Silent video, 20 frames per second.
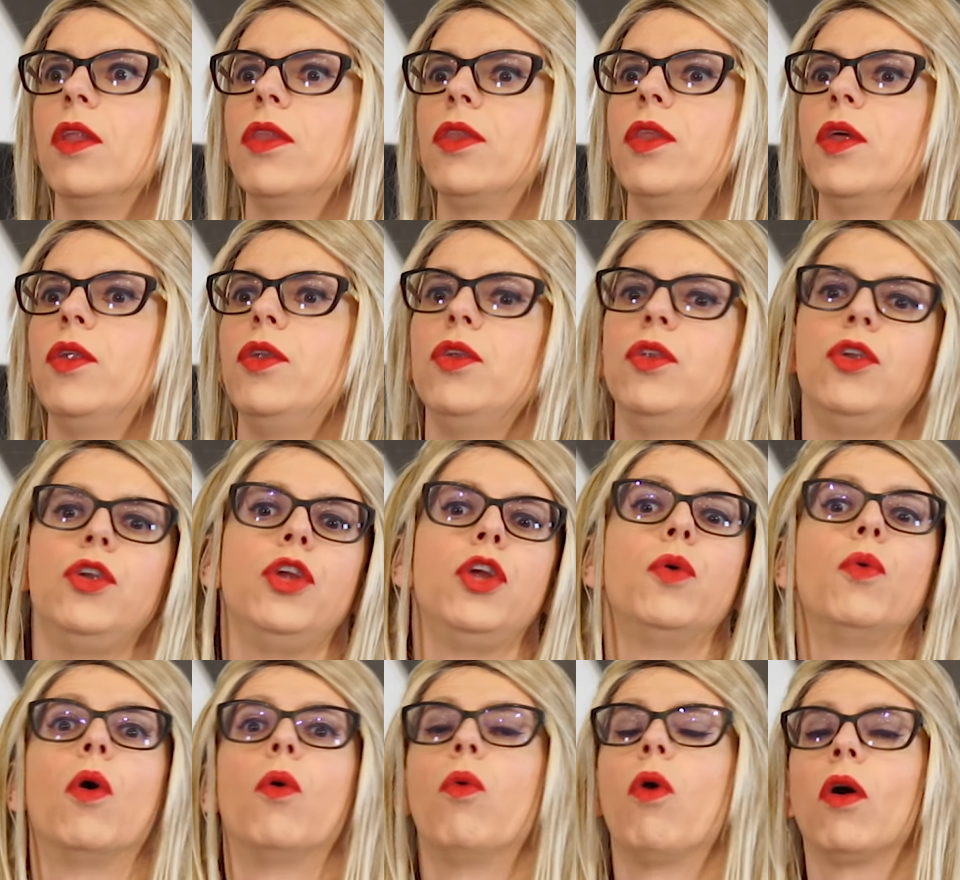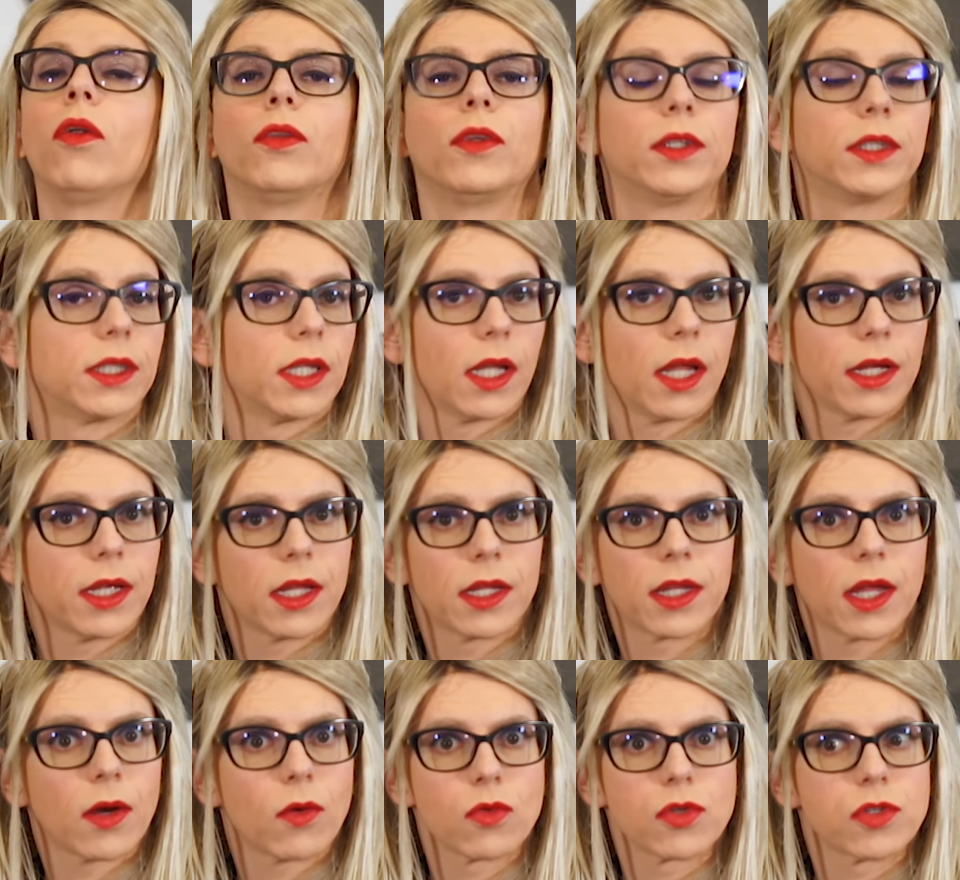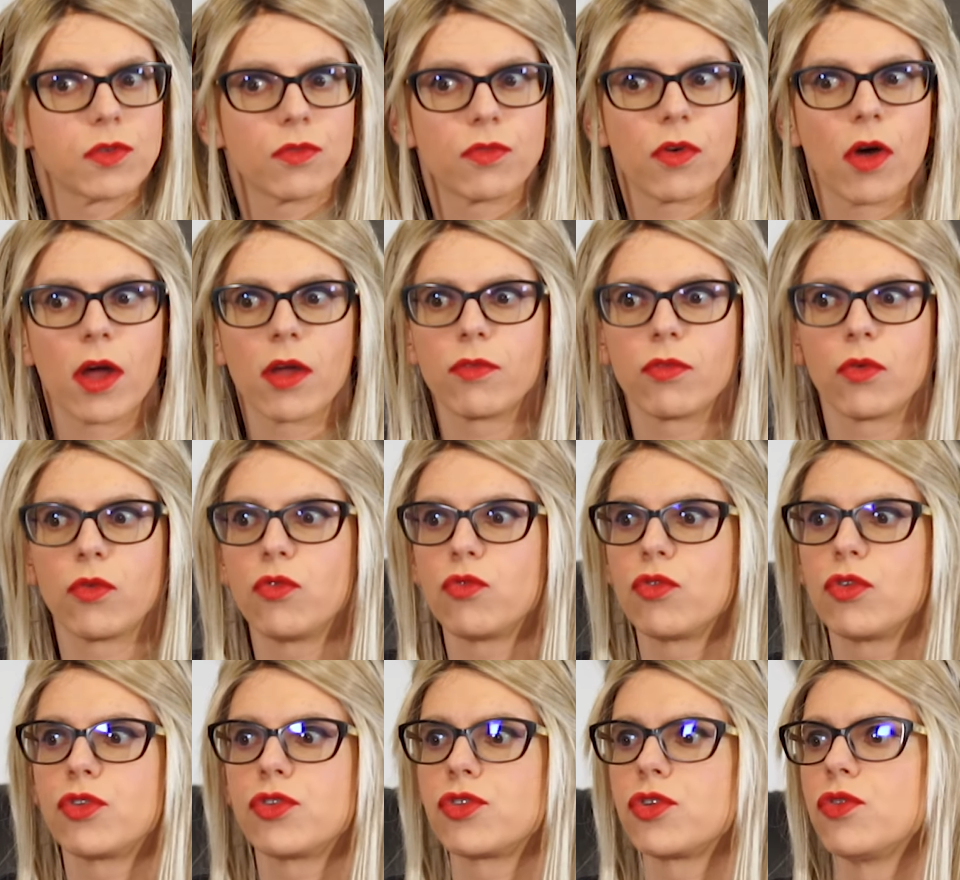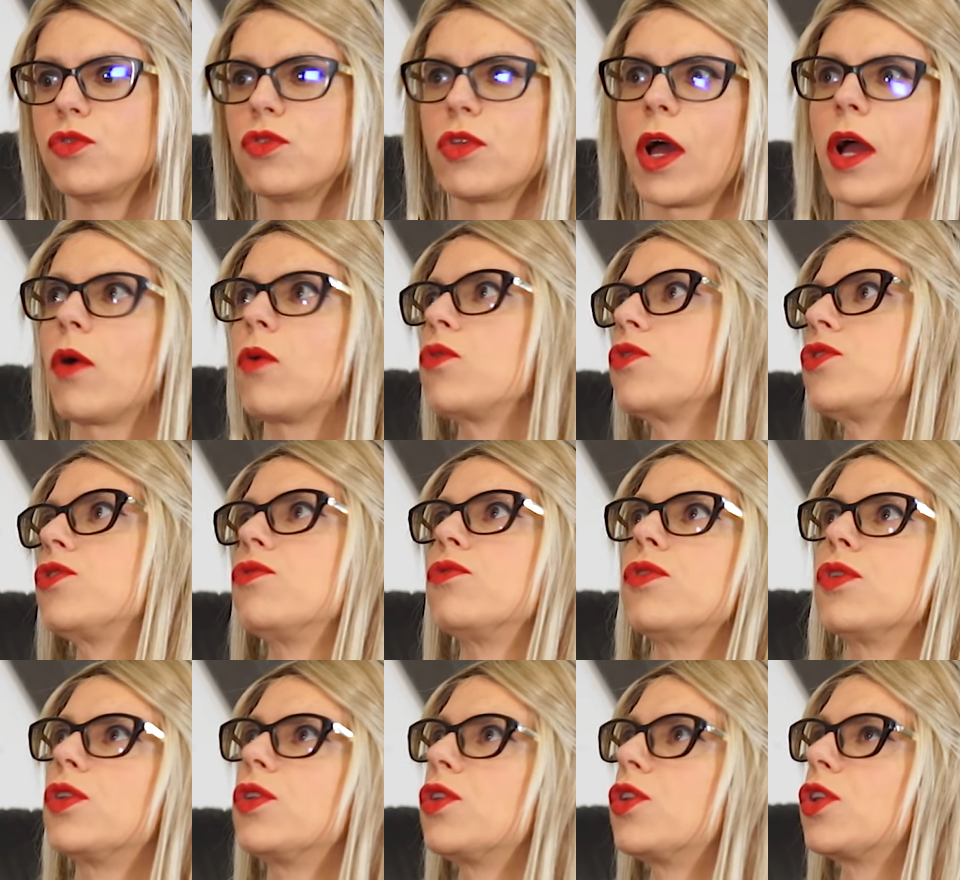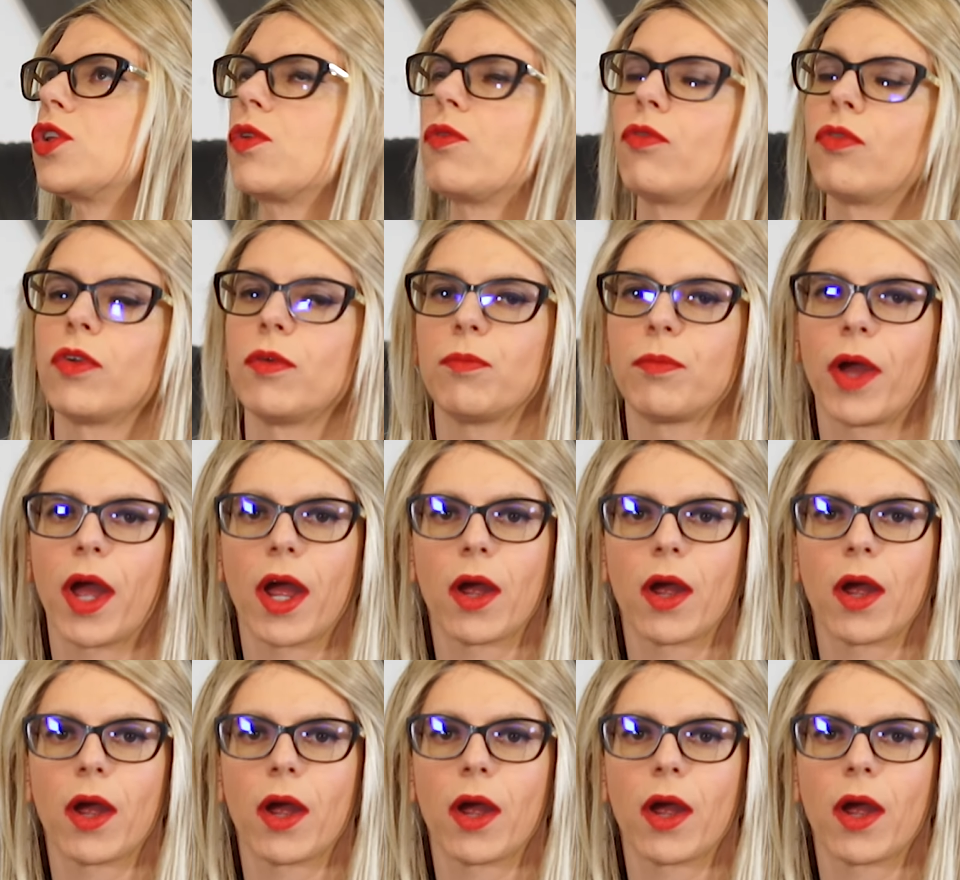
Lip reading: the newer ones are like £1,500, £2,000 something.